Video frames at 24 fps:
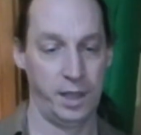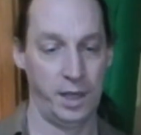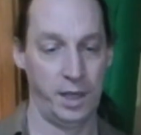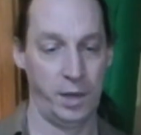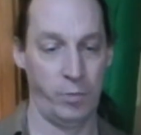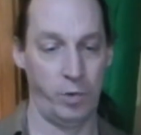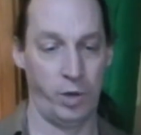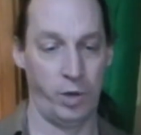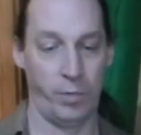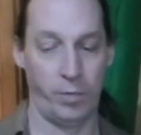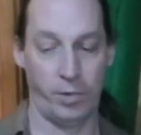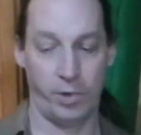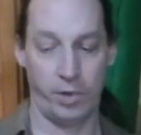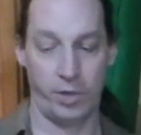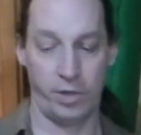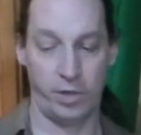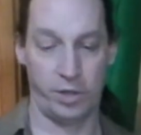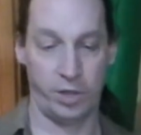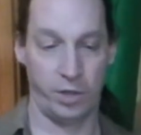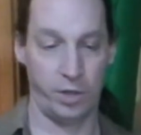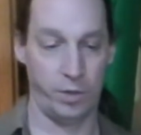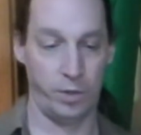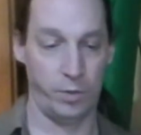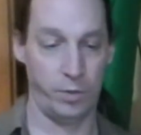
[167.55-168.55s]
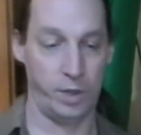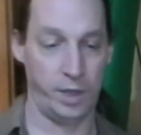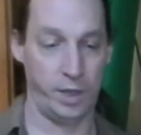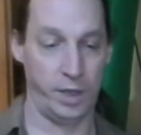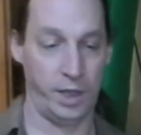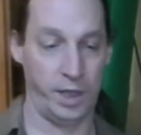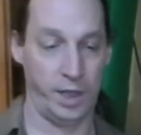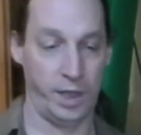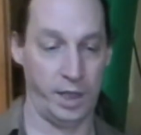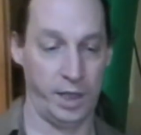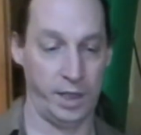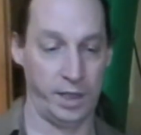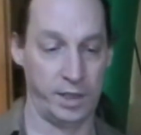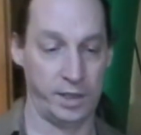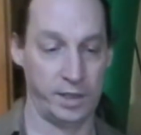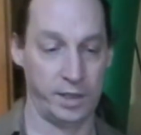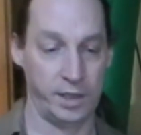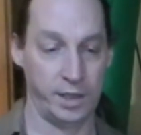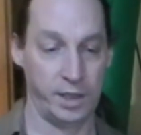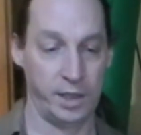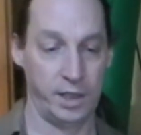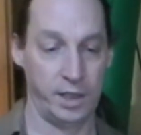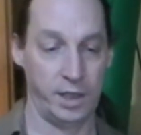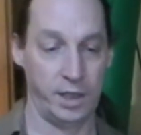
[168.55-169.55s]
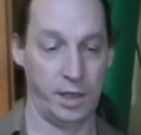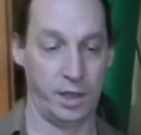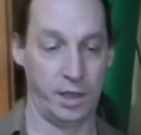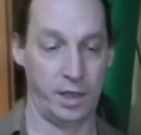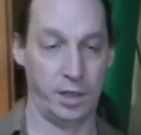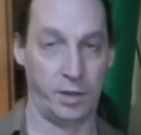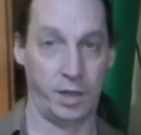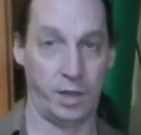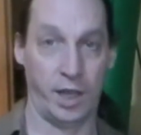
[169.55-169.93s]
and what I'm going to do is I'm going